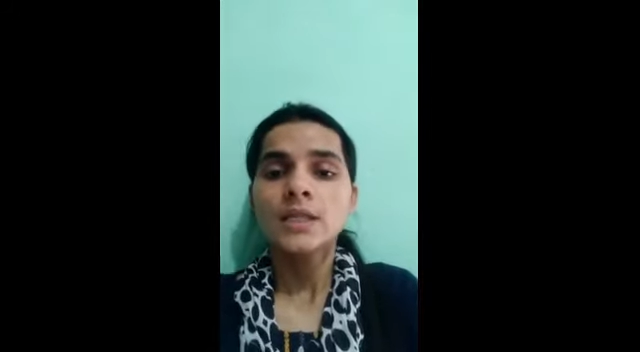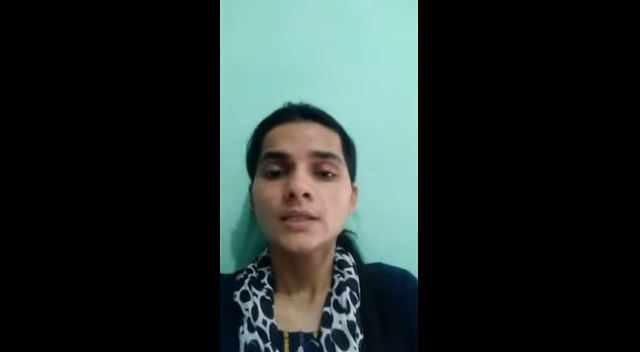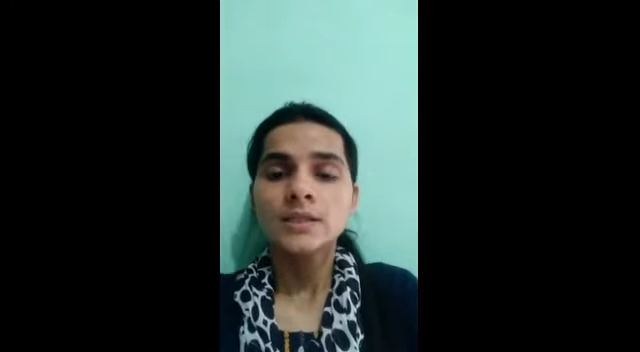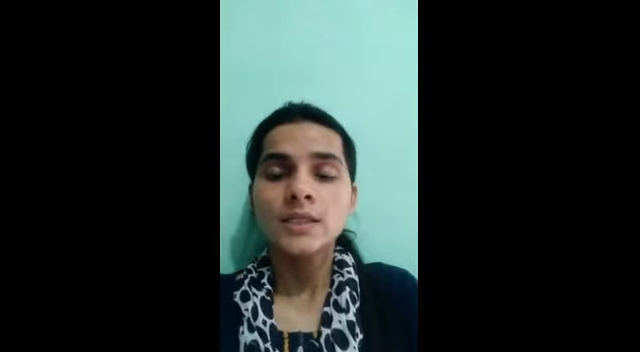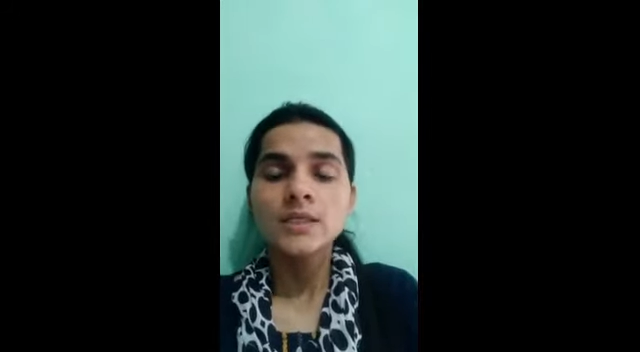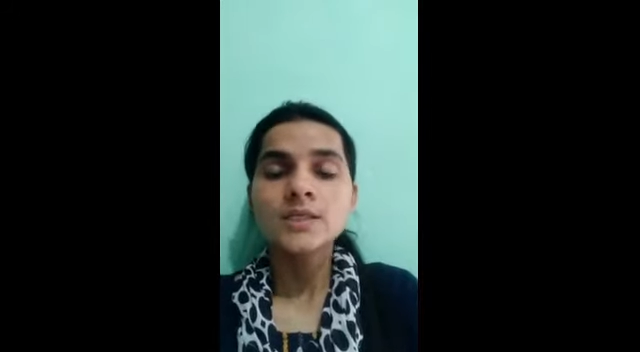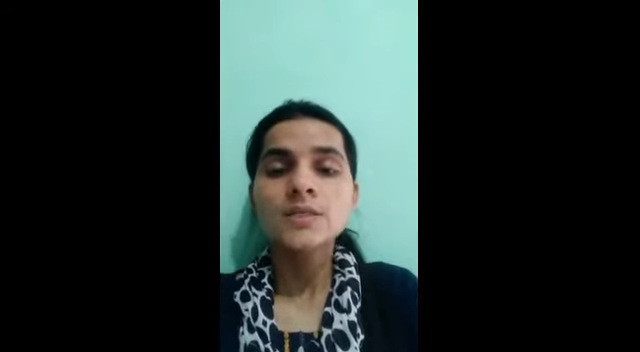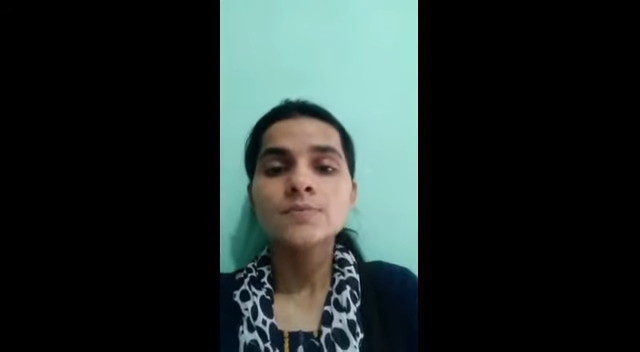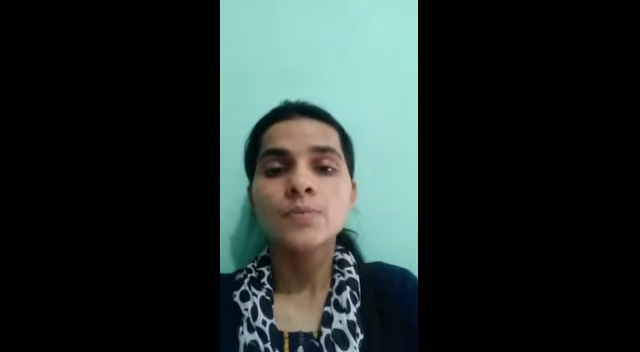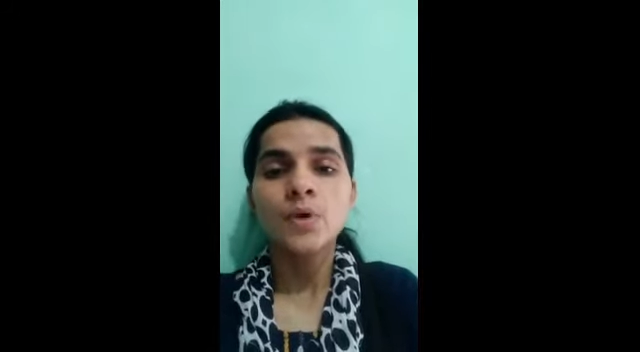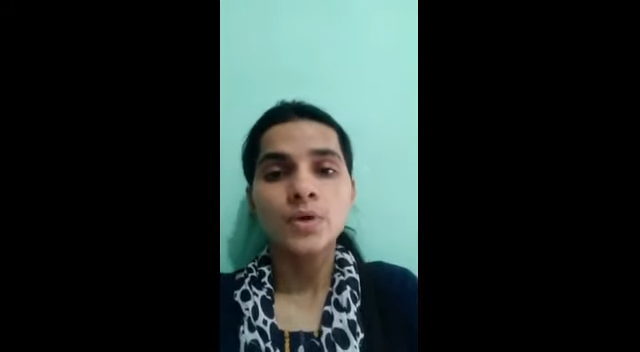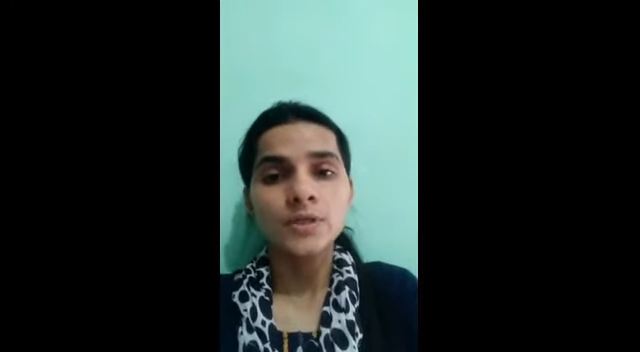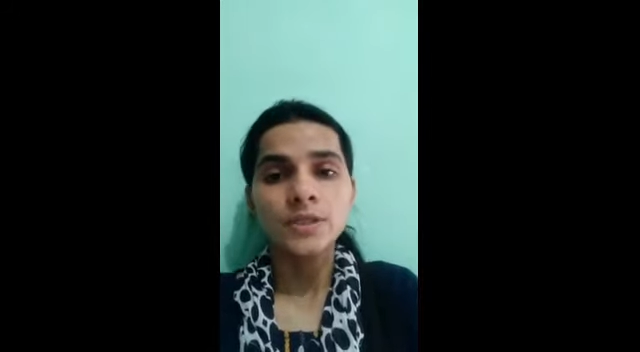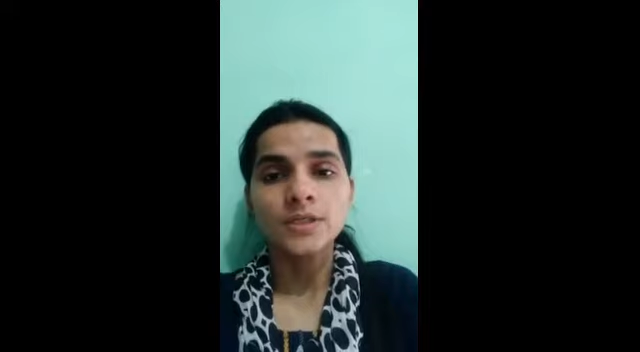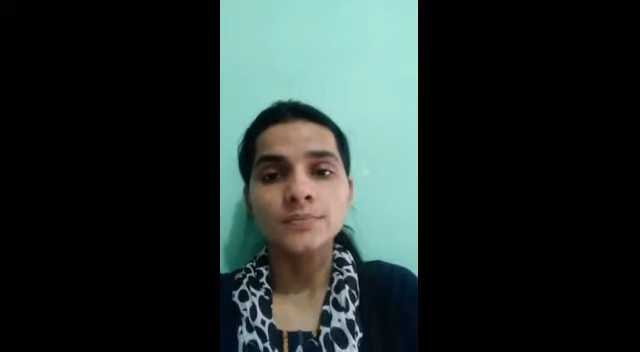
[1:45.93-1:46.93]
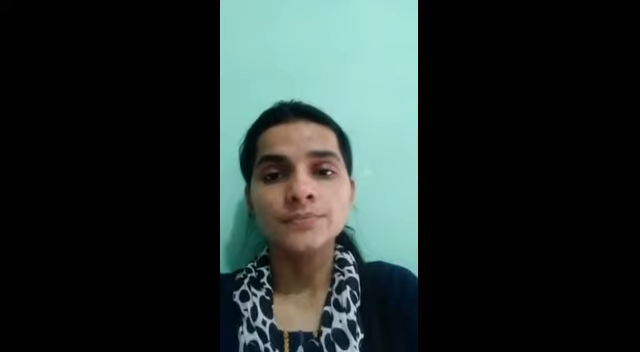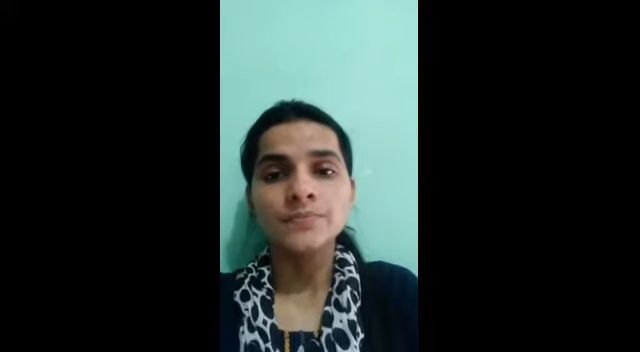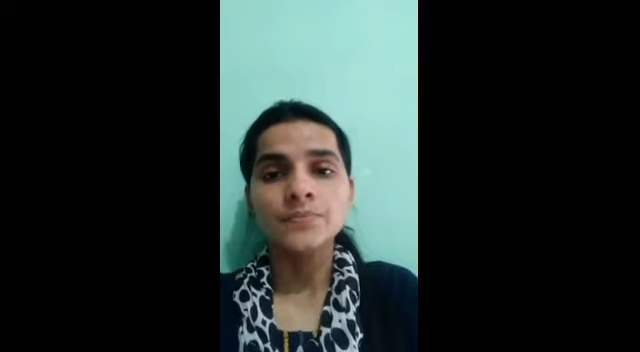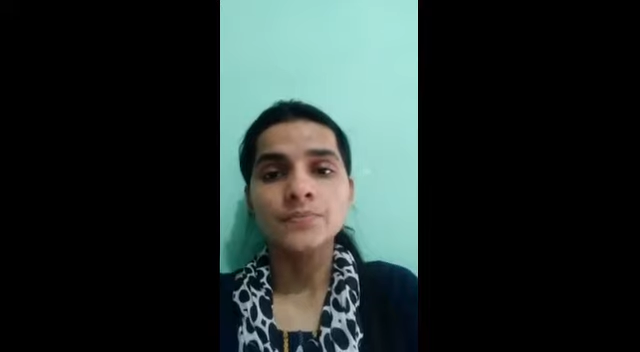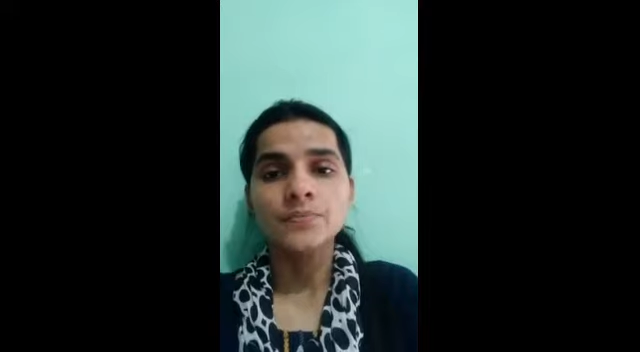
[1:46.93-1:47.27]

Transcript: This body